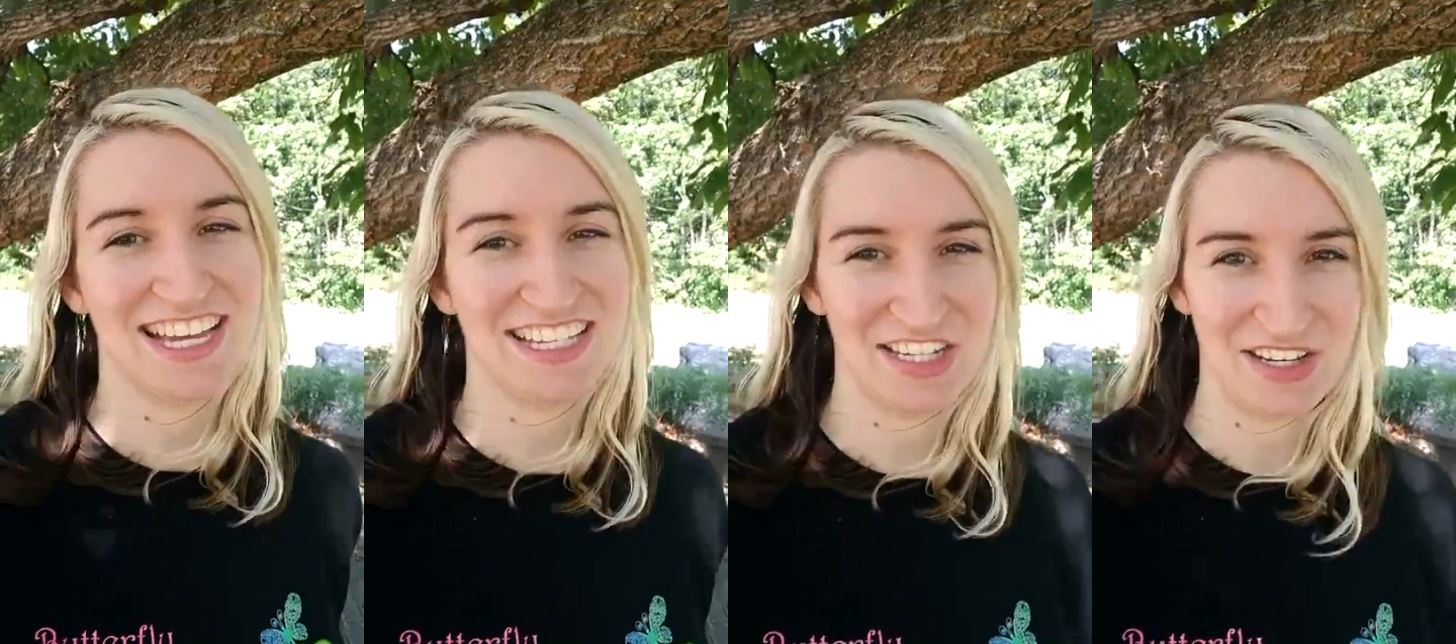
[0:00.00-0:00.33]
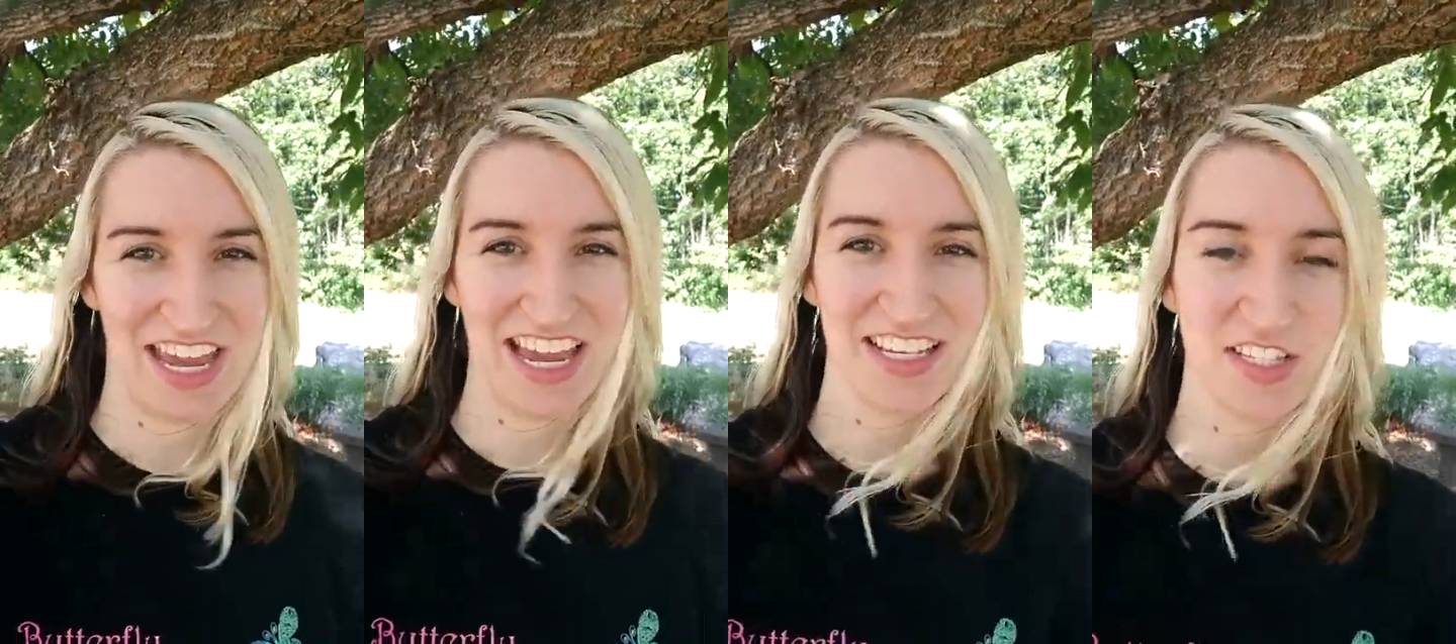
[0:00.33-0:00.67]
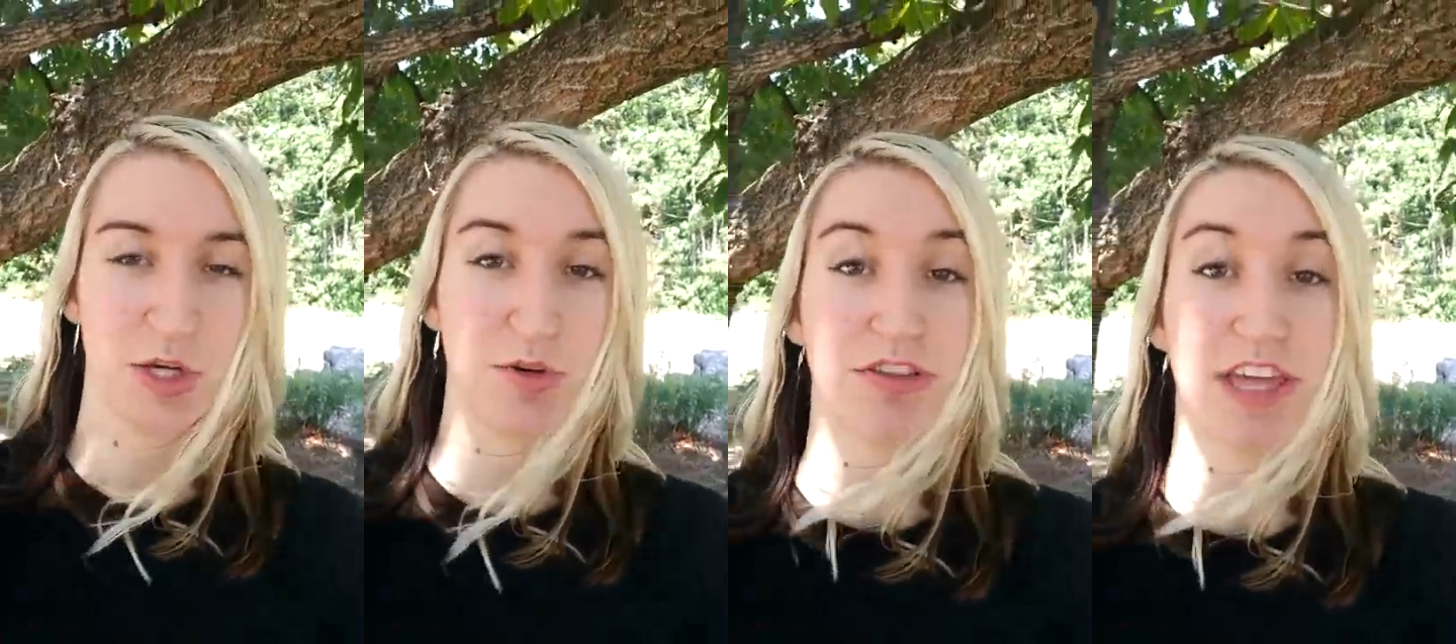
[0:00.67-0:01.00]
so yeah,
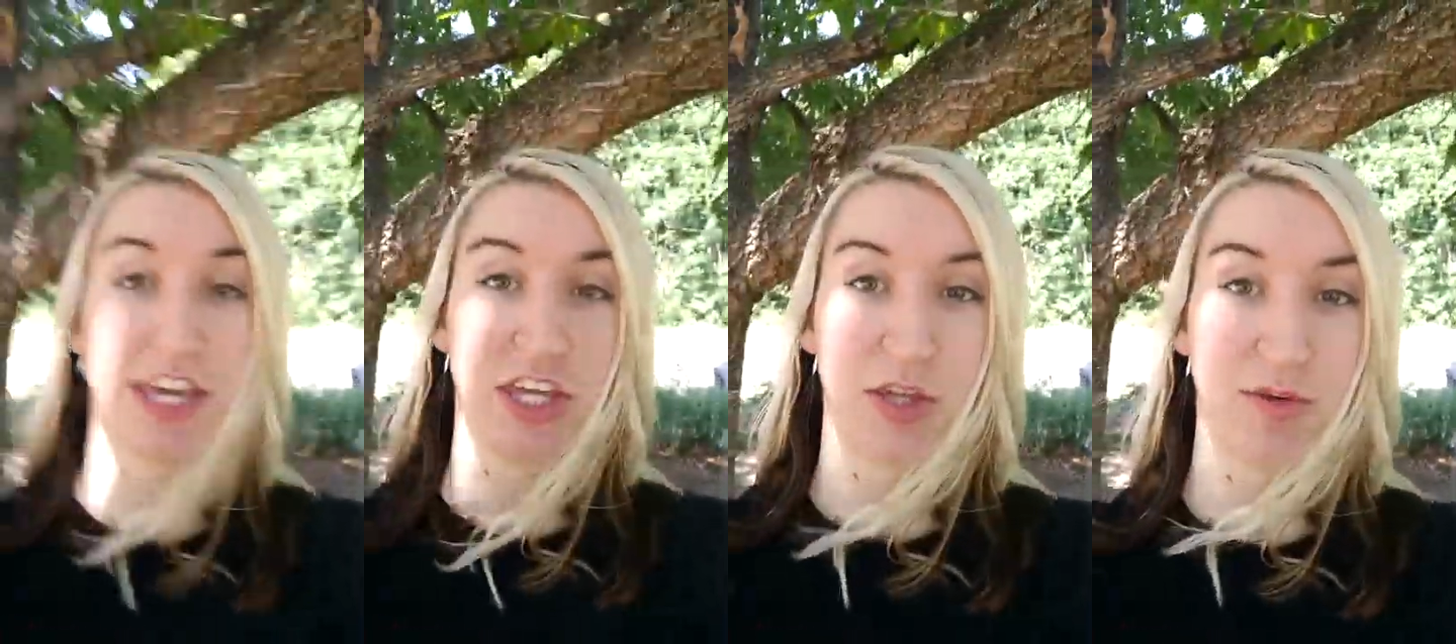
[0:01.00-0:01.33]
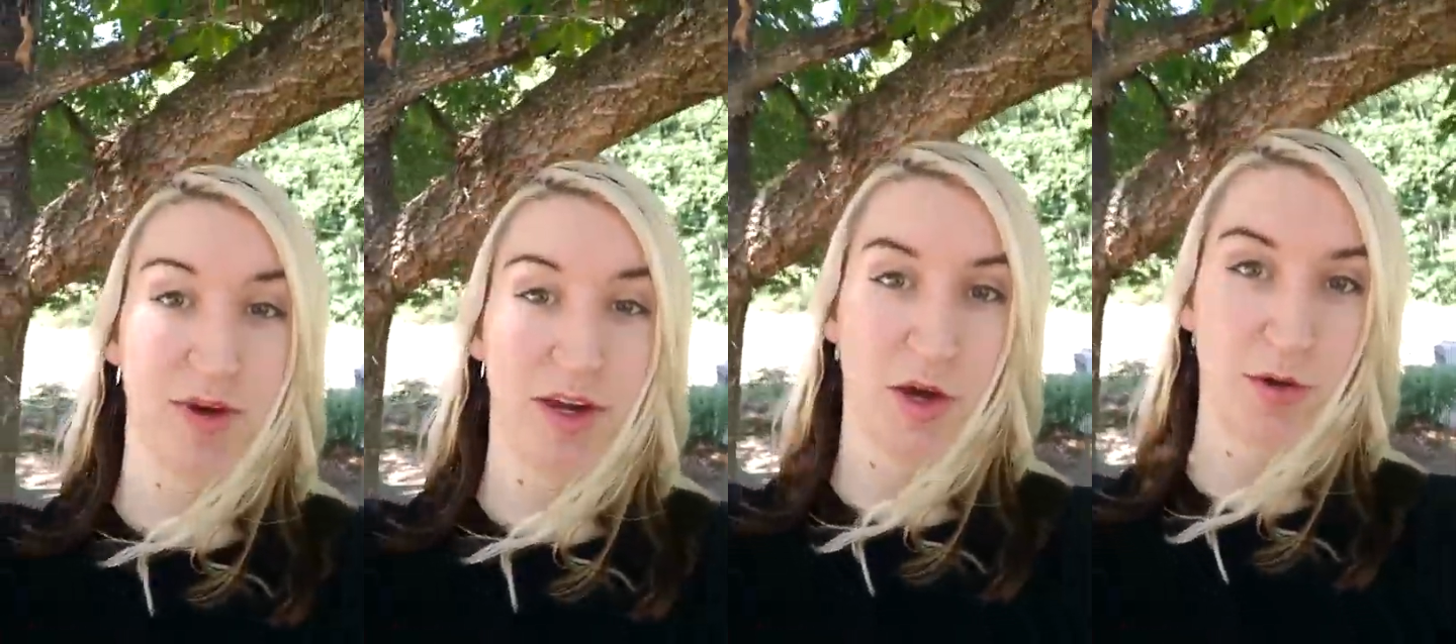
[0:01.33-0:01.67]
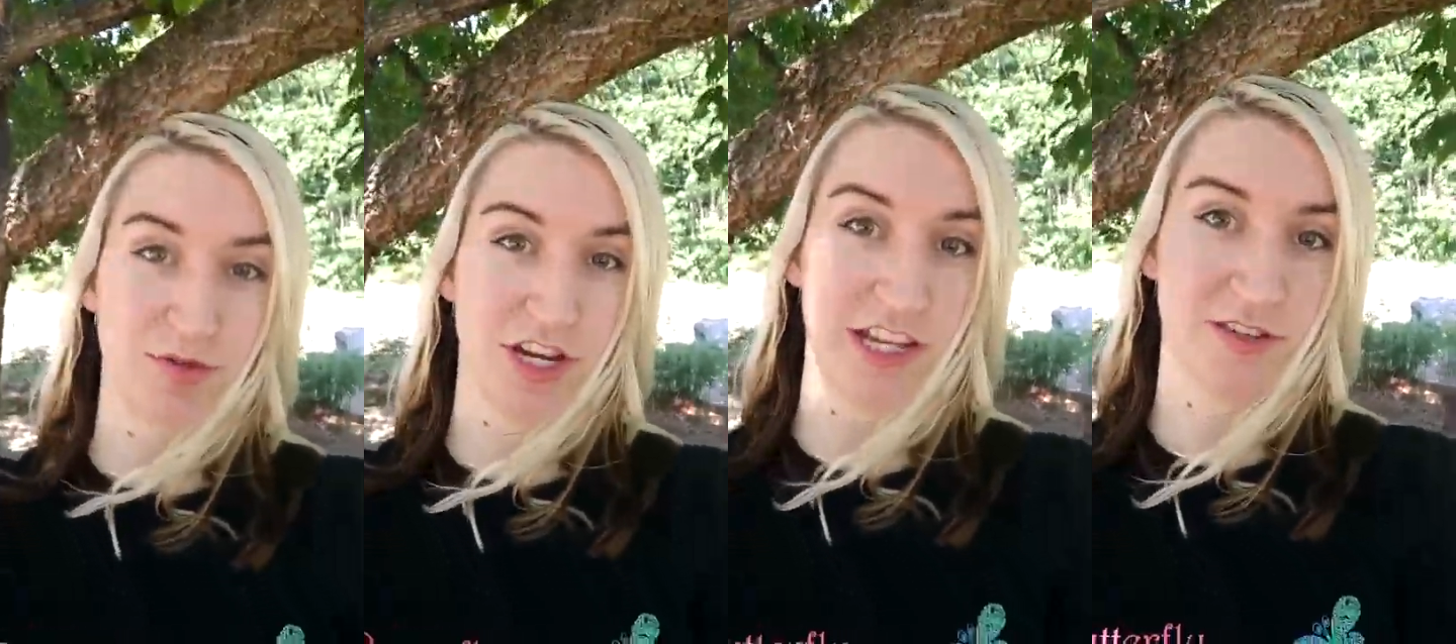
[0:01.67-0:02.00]
so thank you, my
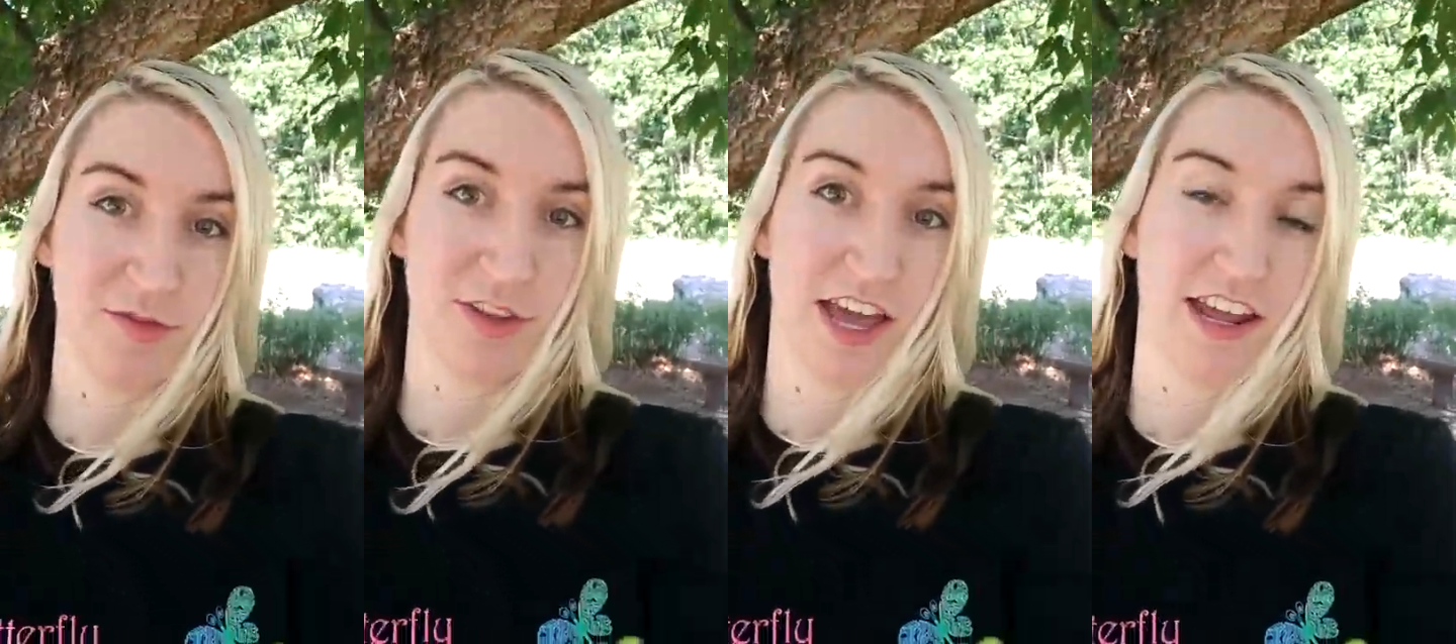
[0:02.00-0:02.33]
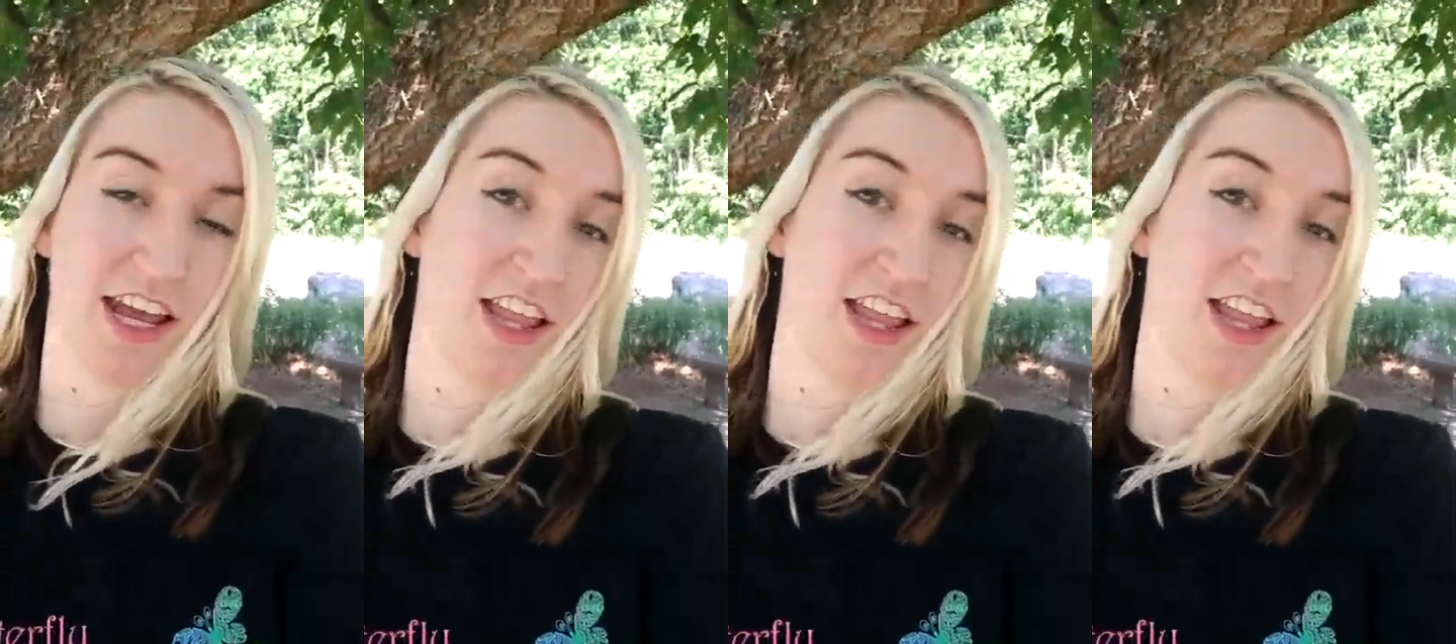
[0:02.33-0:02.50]
hope chest, for that.